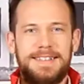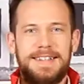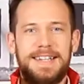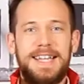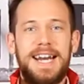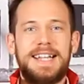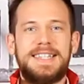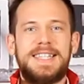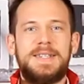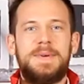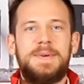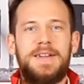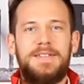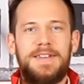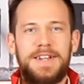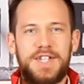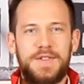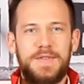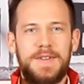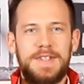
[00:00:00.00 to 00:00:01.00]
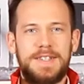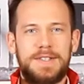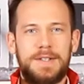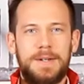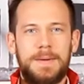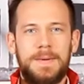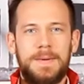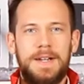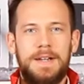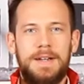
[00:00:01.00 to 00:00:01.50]
Thanks for watching us.
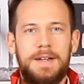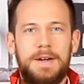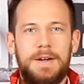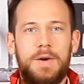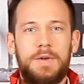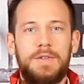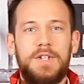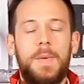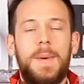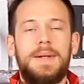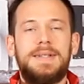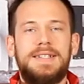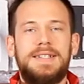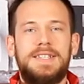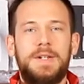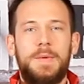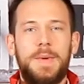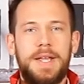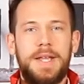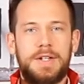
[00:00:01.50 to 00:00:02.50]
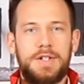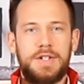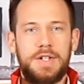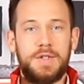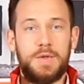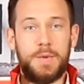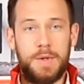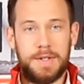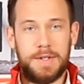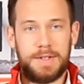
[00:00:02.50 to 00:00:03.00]
Keep on following us on our
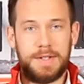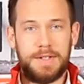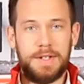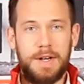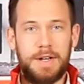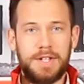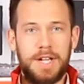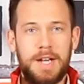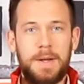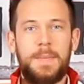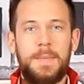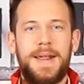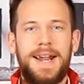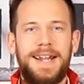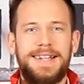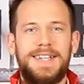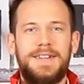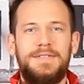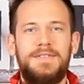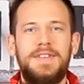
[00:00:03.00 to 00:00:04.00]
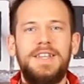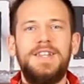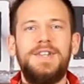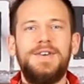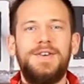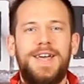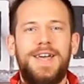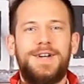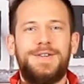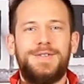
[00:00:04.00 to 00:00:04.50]
social media channels for more
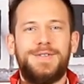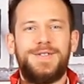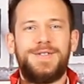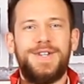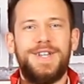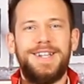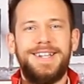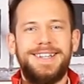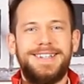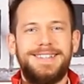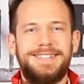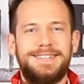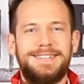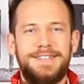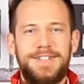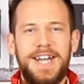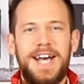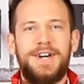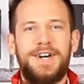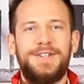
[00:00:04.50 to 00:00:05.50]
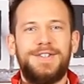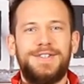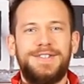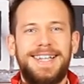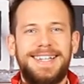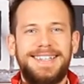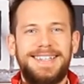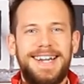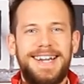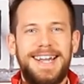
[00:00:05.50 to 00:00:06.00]
videos and tips. Cheers from
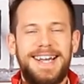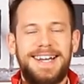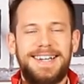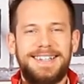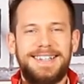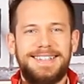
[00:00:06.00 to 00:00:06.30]
Andrea.